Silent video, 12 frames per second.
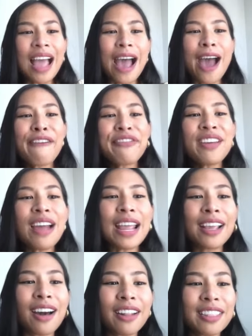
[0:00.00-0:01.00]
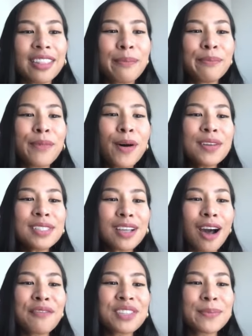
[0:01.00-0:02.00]
After I got the most
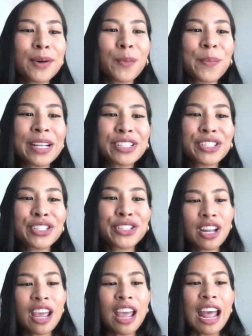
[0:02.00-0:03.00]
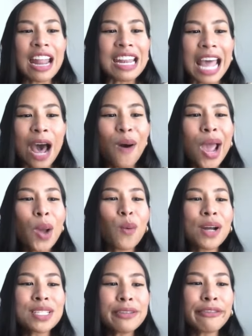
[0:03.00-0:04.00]
comfortable pitch, now I
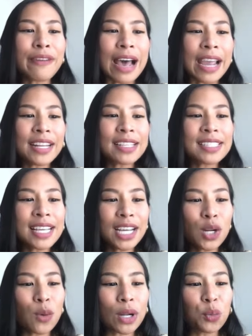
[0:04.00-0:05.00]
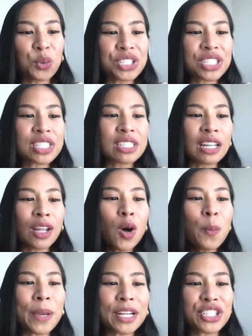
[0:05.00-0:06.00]
want to find the second one, which is the low
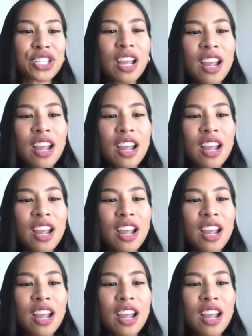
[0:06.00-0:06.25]
pitch.